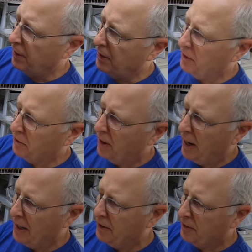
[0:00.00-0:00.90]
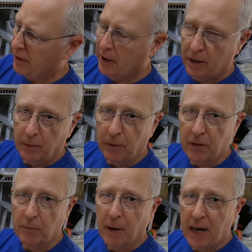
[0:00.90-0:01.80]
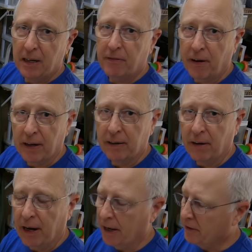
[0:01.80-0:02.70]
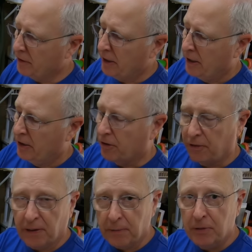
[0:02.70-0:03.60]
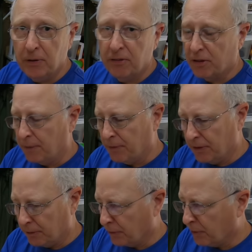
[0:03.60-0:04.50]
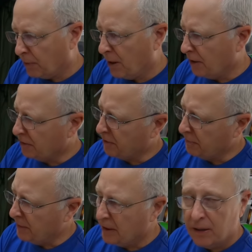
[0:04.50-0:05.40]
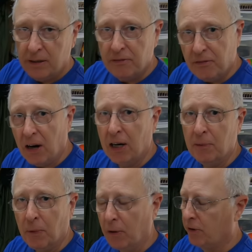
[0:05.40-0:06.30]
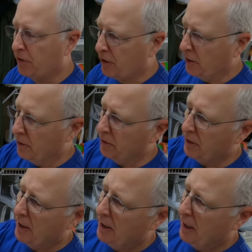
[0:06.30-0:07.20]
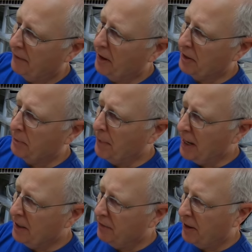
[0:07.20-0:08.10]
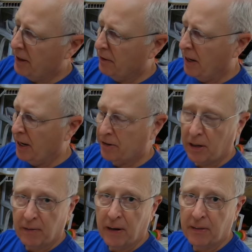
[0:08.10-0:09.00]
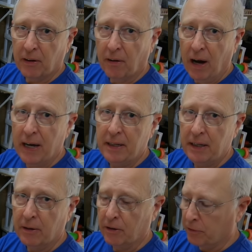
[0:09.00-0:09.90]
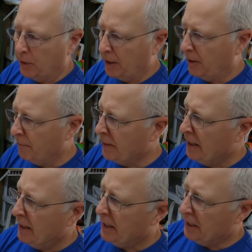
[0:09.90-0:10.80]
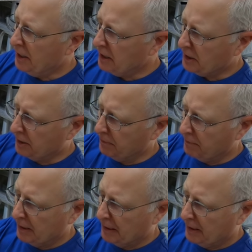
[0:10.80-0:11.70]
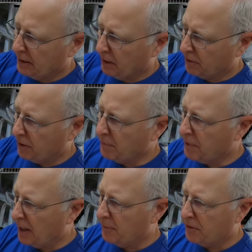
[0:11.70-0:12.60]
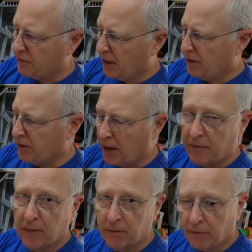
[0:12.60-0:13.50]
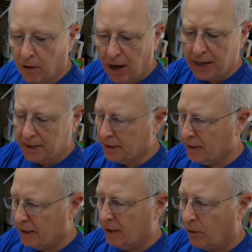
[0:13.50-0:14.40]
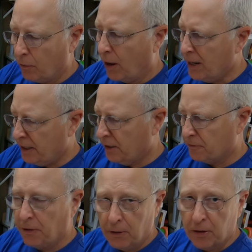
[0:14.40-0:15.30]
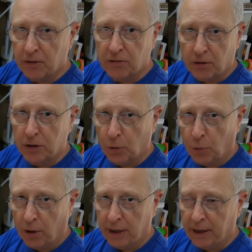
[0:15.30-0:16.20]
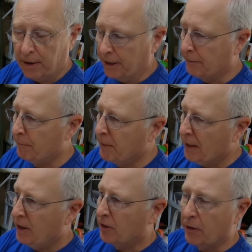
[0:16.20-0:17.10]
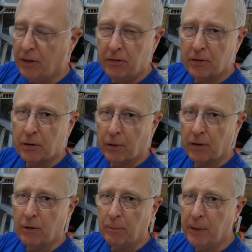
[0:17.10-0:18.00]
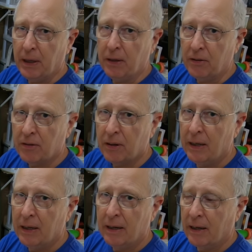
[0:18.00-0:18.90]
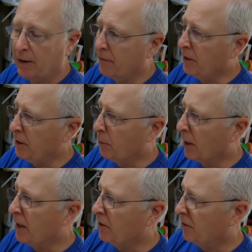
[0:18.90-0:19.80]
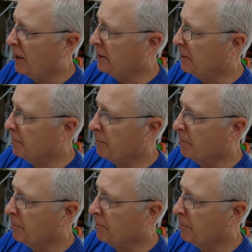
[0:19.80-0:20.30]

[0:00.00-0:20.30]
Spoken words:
of these lights with the magnifying glass. So if I'm doing something that requires some fine motor skills, I've got the magnifying glass and I've got the light here as well. In addition, you know, sometimes it's nice to have the light right here focused on your work area. So this is a critical piece of the rigging station.